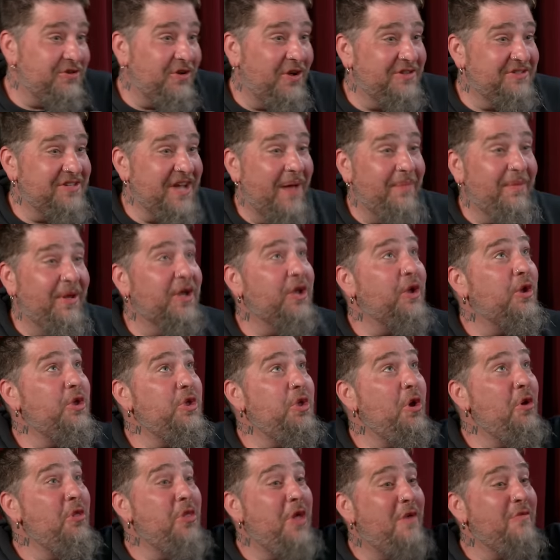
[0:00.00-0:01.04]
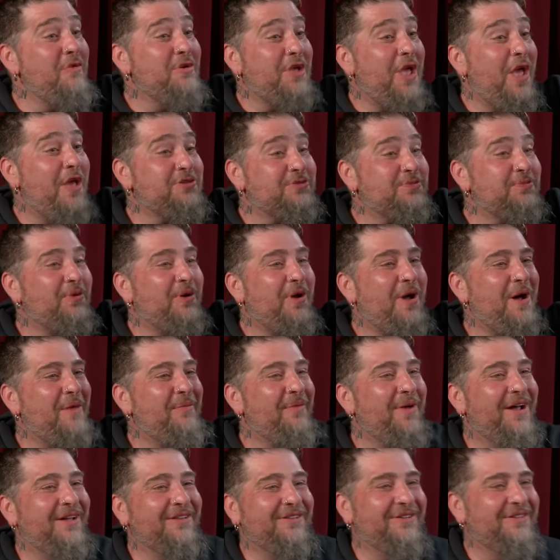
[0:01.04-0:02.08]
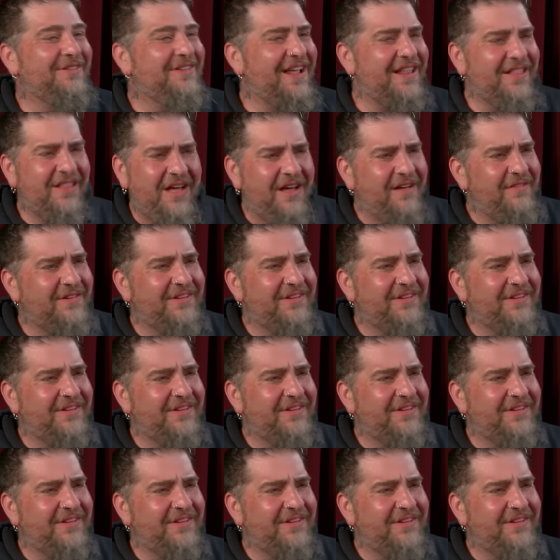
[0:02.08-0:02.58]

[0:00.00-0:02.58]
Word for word: all the time, like, you'll never guess where I'm at, and they love